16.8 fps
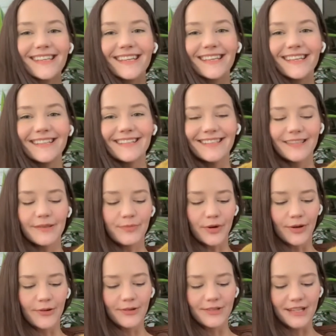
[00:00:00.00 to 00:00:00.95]
is the
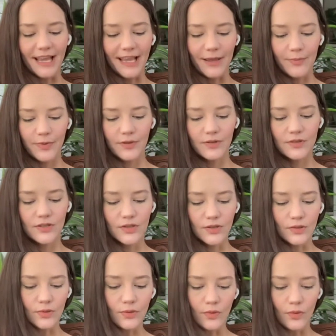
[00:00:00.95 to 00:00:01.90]
prototype
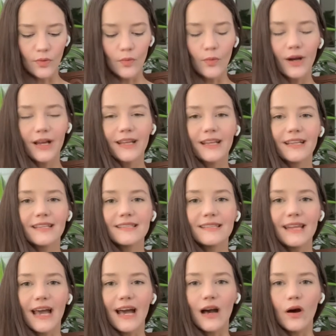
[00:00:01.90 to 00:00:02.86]
to what is
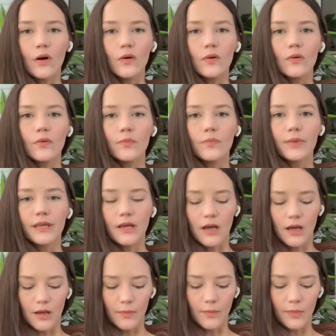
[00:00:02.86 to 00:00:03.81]
now
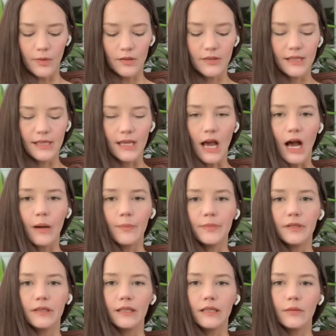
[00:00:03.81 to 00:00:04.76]
become the
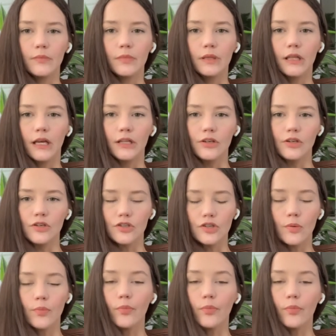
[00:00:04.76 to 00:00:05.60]
Opulent Plunge